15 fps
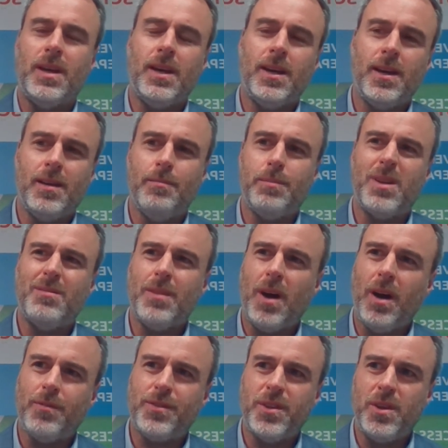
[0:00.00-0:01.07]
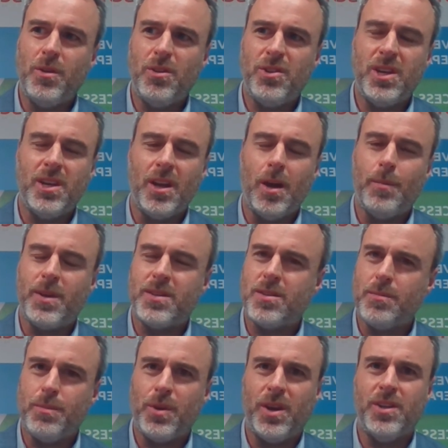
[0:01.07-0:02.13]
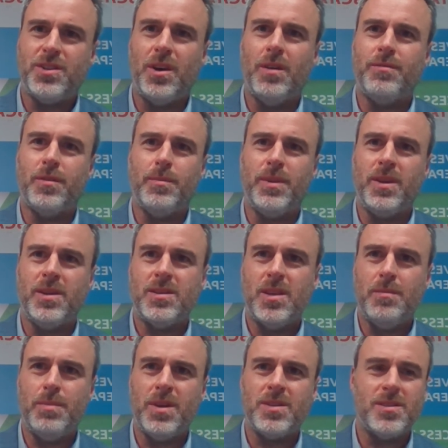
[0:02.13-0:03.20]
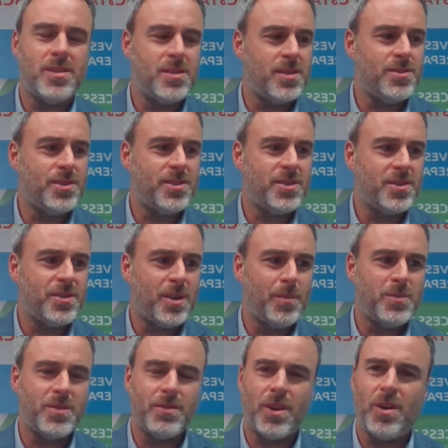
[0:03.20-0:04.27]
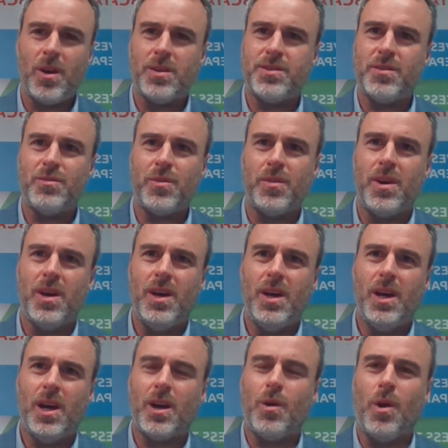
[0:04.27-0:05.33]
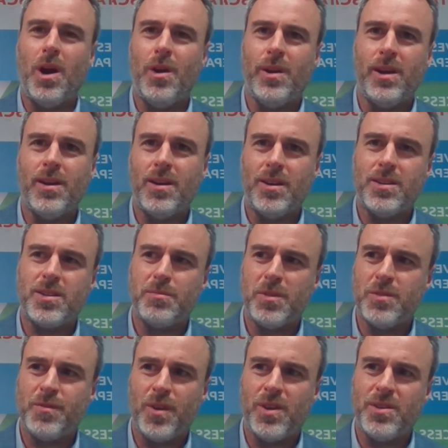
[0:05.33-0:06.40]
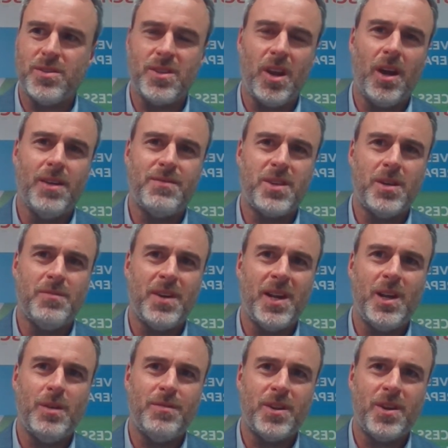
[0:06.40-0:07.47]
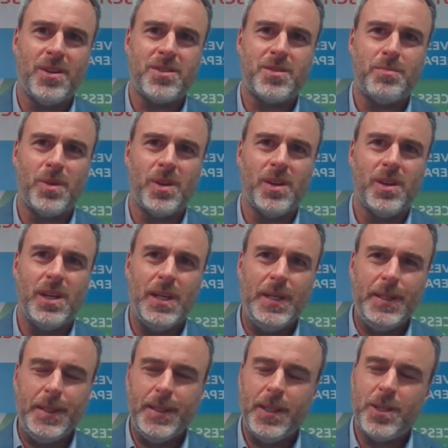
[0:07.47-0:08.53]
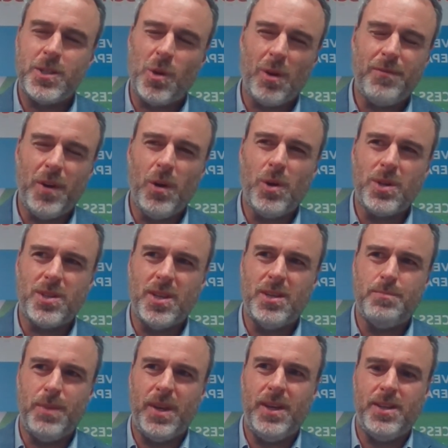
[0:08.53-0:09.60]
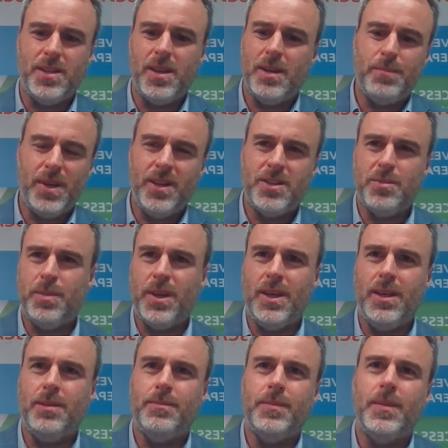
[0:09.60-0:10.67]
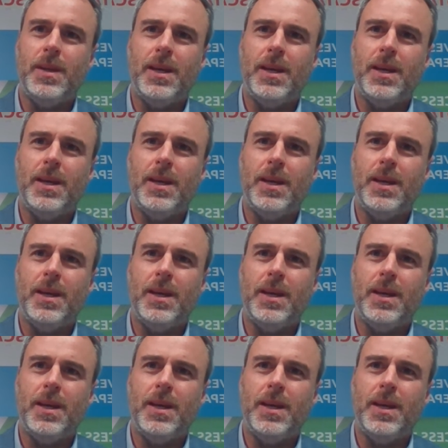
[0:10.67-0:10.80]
But often the unit economics are pretty tough for B2C businesses, just in terms of the cost of acquiring customers versus the lifetime value of a customer. So our focus is B2B